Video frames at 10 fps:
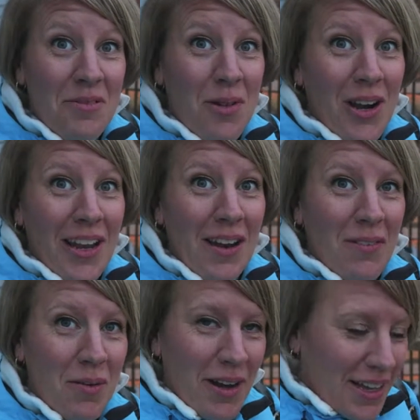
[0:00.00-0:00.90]
Good morning
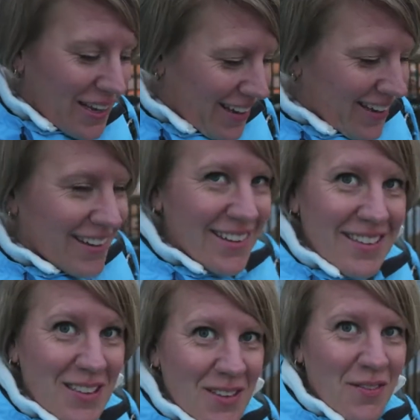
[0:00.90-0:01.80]
everyone.
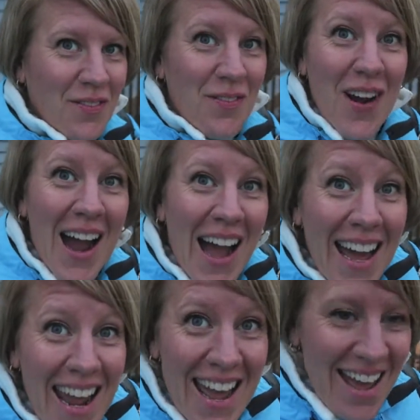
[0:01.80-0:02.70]
It's
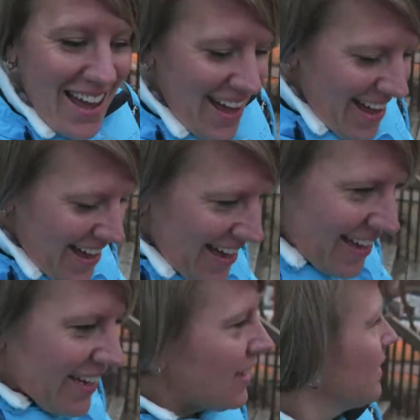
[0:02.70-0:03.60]

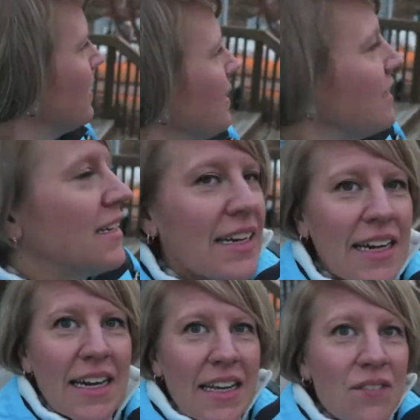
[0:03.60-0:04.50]
Friday
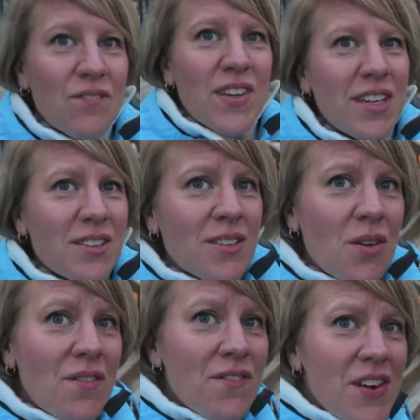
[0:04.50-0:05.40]
and it feels
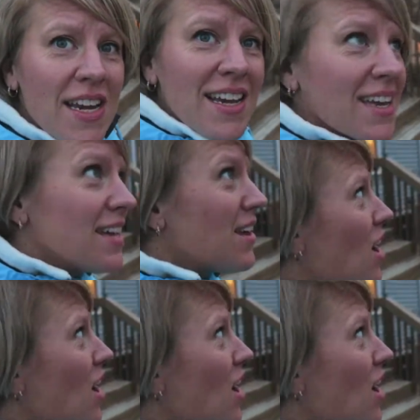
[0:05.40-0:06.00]
so freaking